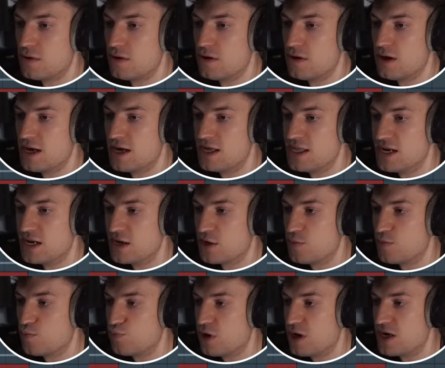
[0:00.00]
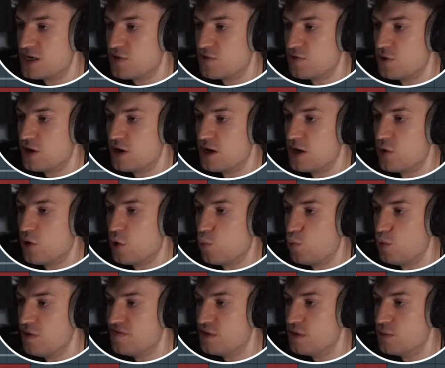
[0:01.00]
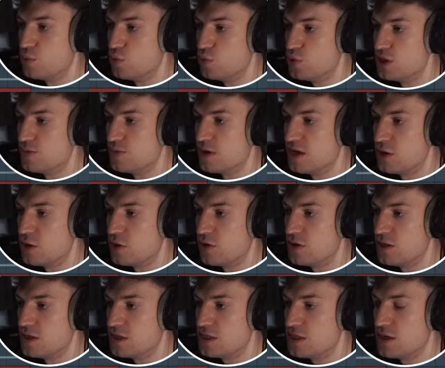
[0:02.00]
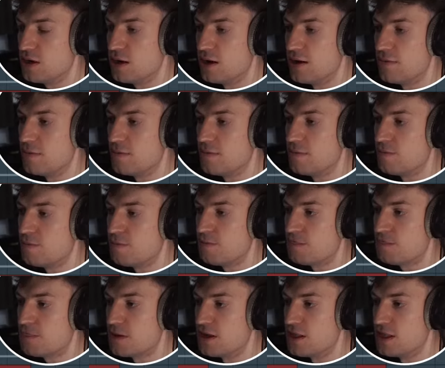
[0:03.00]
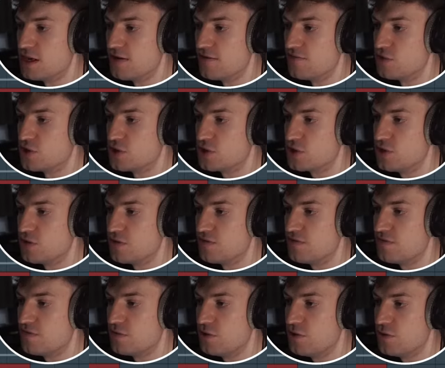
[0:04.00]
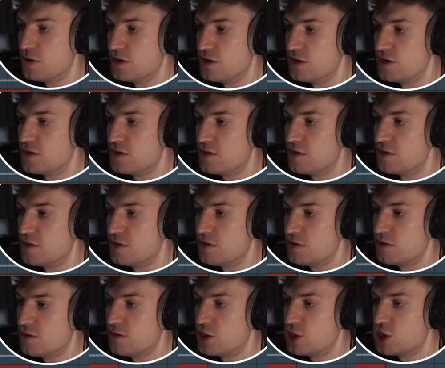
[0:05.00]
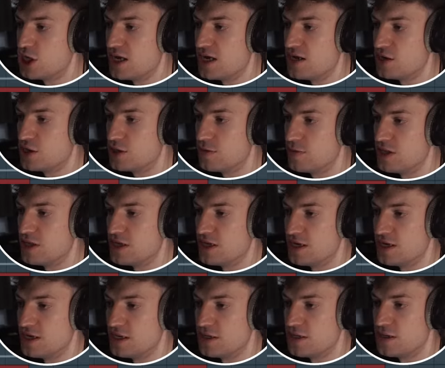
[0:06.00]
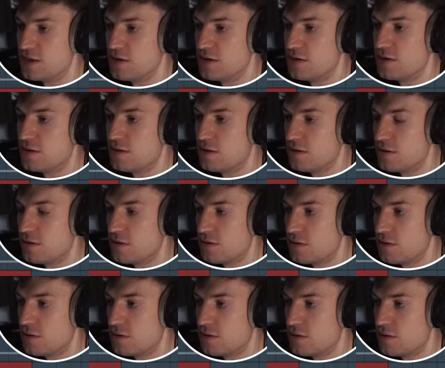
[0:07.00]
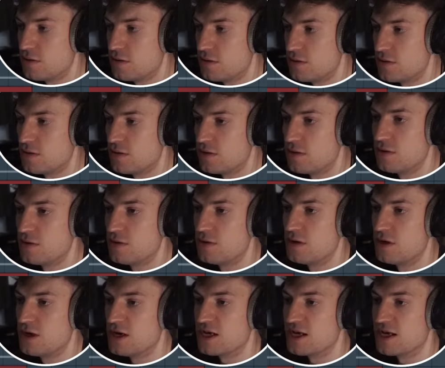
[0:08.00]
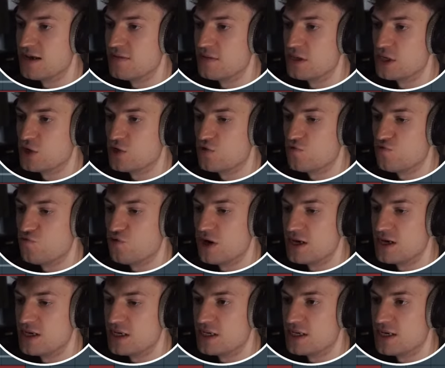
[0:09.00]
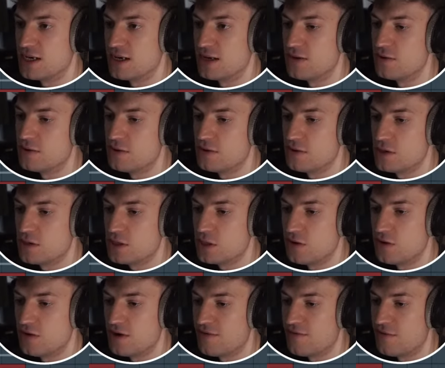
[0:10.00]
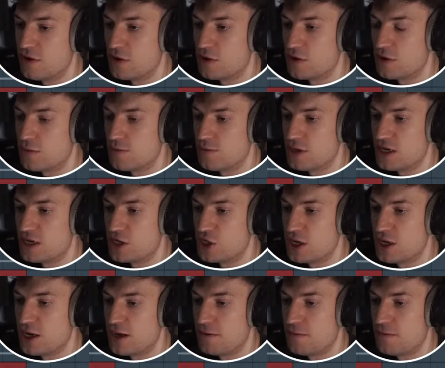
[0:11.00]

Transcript: And then a compressor on it with the multiband on this time. And then I've just gone through and changed some of these. And it gives this crazy sound. So if I look at the pitch now.